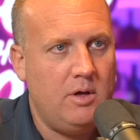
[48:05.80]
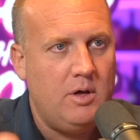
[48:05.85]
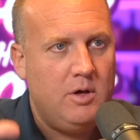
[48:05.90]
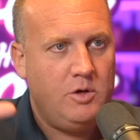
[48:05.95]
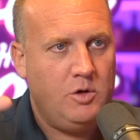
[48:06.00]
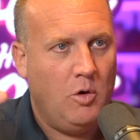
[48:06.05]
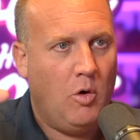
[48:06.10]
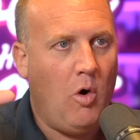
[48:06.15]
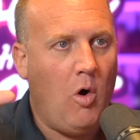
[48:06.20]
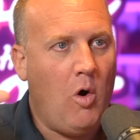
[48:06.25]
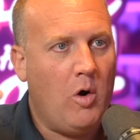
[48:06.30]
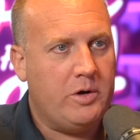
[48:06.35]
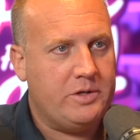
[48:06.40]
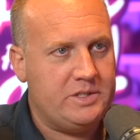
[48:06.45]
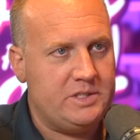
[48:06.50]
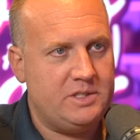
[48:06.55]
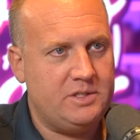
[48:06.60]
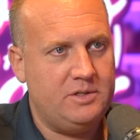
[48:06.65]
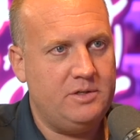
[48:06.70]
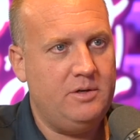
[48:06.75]
your
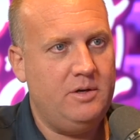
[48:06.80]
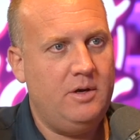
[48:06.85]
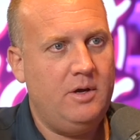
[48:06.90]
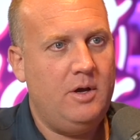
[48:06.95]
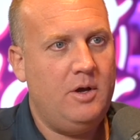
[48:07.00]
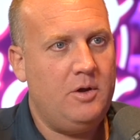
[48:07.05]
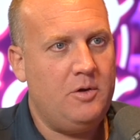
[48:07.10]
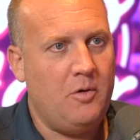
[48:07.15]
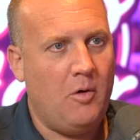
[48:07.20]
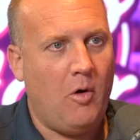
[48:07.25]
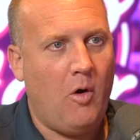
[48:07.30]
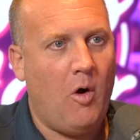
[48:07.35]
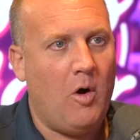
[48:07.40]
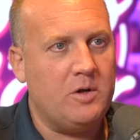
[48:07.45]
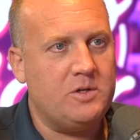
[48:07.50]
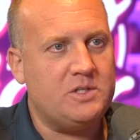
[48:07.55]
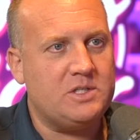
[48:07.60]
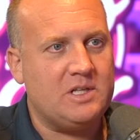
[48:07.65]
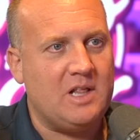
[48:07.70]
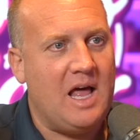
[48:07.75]
hearts
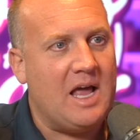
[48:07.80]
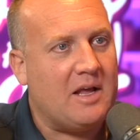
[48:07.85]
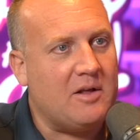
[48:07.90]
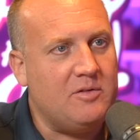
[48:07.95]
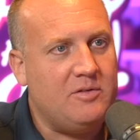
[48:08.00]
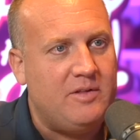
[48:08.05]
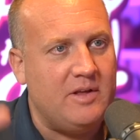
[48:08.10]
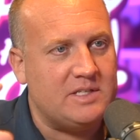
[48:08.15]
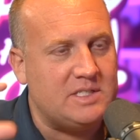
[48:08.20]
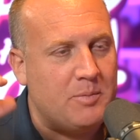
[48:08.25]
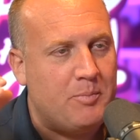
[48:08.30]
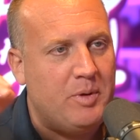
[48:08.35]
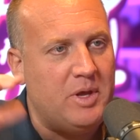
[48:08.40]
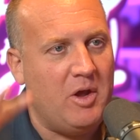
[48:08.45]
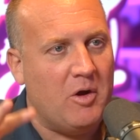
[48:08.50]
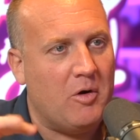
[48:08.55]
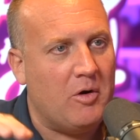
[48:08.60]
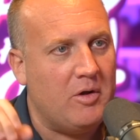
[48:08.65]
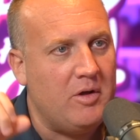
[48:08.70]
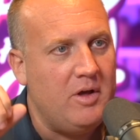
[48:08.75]
like
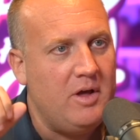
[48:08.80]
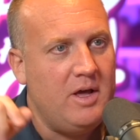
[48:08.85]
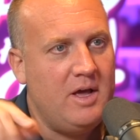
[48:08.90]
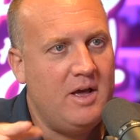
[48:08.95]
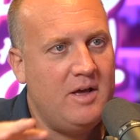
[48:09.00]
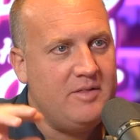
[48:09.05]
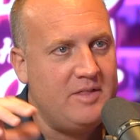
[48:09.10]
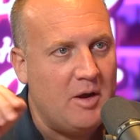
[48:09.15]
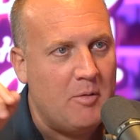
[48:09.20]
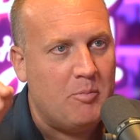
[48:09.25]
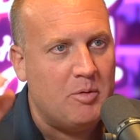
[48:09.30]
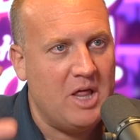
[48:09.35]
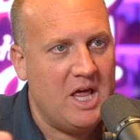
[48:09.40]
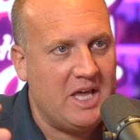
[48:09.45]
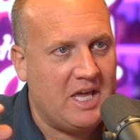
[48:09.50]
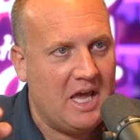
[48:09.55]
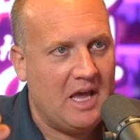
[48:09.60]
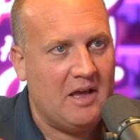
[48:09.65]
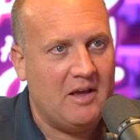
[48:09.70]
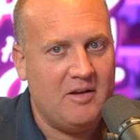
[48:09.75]
disappear. They're
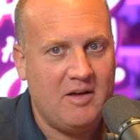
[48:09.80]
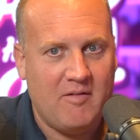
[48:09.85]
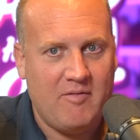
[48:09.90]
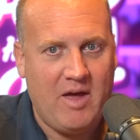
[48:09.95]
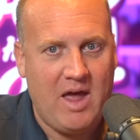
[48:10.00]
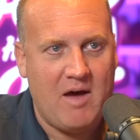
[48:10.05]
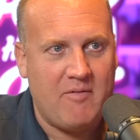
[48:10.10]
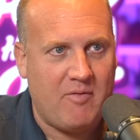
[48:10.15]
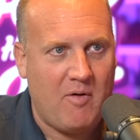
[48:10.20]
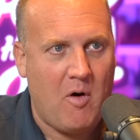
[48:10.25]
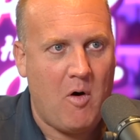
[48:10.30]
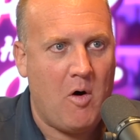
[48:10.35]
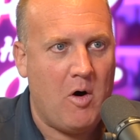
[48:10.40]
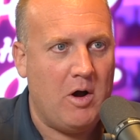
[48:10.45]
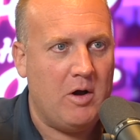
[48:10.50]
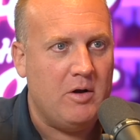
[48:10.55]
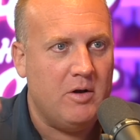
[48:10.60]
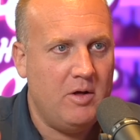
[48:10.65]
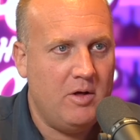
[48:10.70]
blinking. You have half a heart,